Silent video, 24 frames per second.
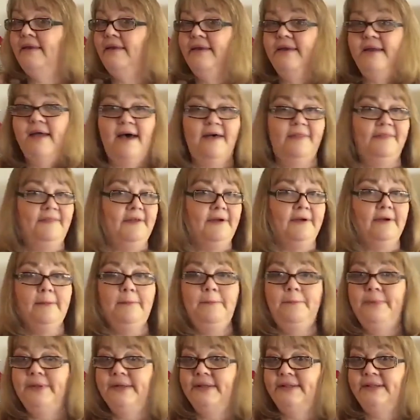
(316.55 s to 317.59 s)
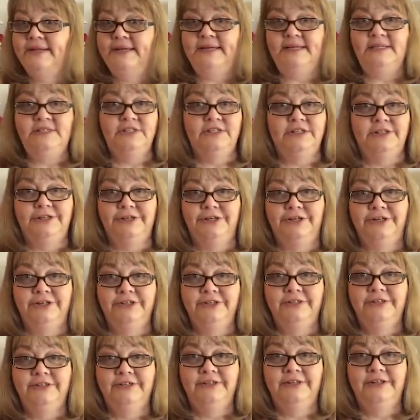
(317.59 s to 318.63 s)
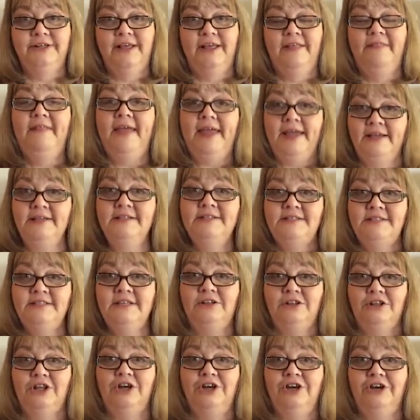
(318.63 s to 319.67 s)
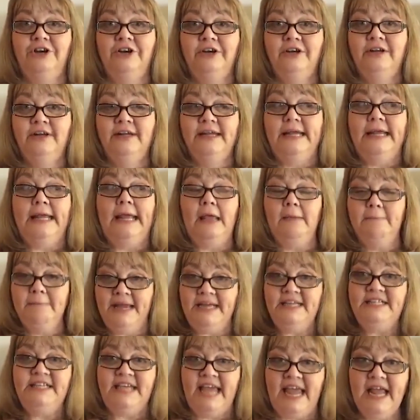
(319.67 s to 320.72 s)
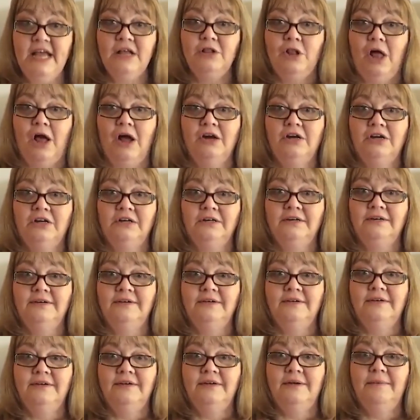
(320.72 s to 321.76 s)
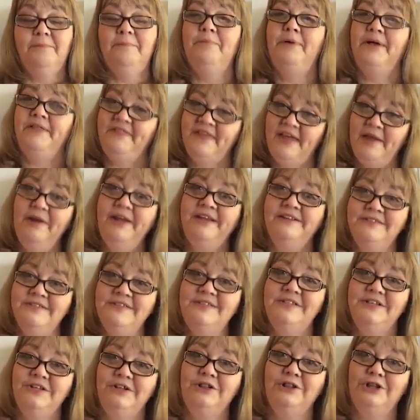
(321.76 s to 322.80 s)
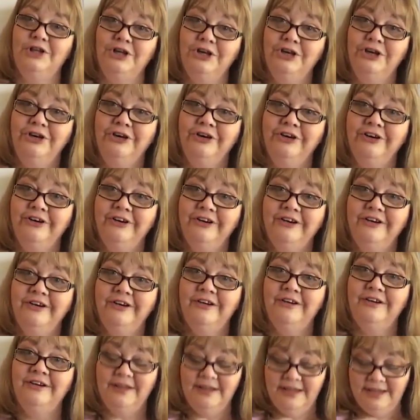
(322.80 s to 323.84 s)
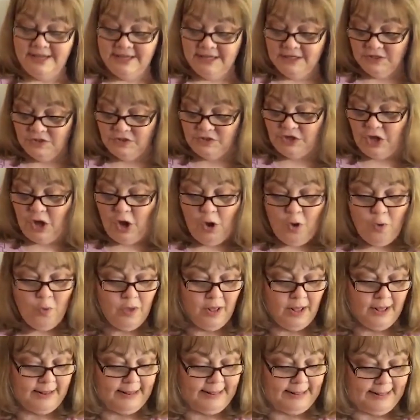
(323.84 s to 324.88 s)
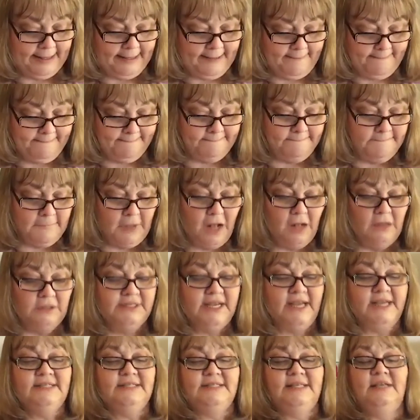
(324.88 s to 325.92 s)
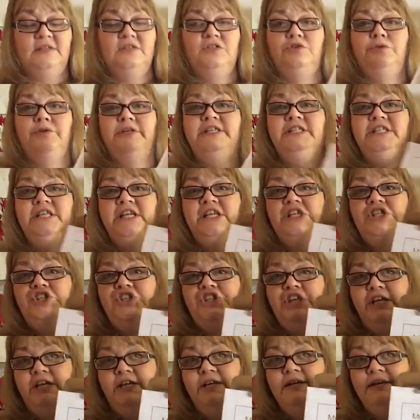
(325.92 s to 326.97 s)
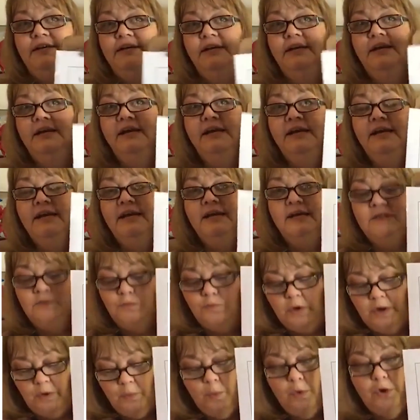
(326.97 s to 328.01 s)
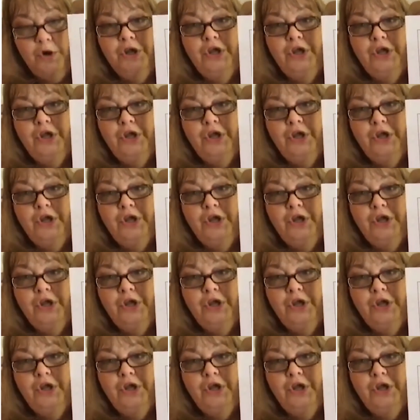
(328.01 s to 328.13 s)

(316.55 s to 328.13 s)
not their ability to learn. They can still learn. It may take longer, but they can still learn. So multisensory teaching is when we're